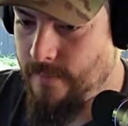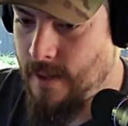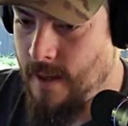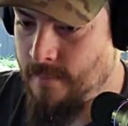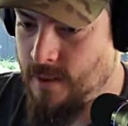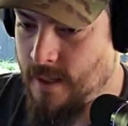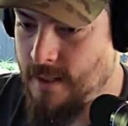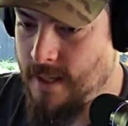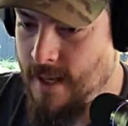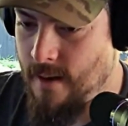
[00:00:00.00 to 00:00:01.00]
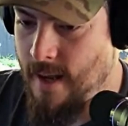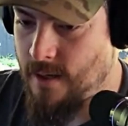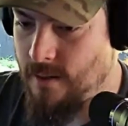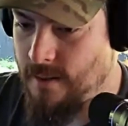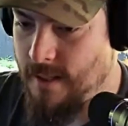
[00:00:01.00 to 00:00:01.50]
I'm just going to say
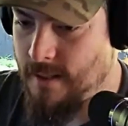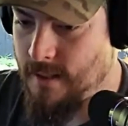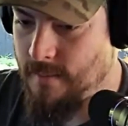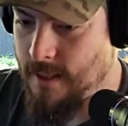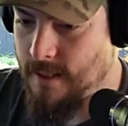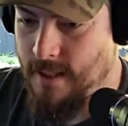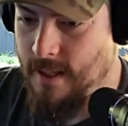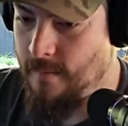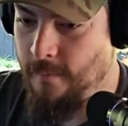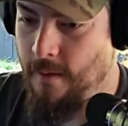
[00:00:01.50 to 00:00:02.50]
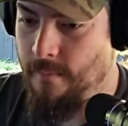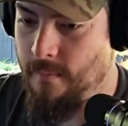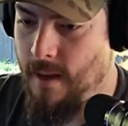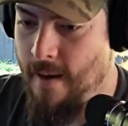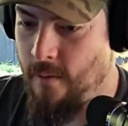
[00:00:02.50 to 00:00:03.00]
international citizens because they come
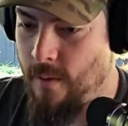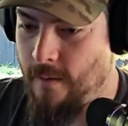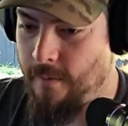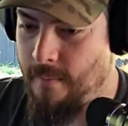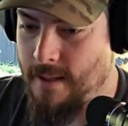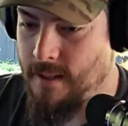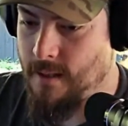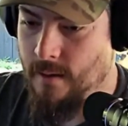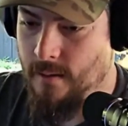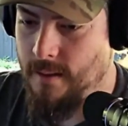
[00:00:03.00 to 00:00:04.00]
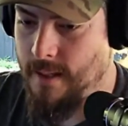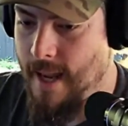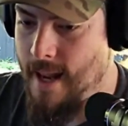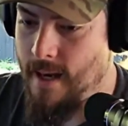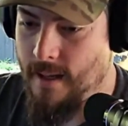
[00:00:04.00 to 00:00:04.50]
from everywhere from Mexico to
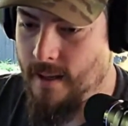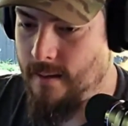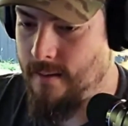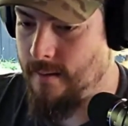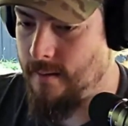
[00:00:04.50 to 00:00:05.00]
Canada to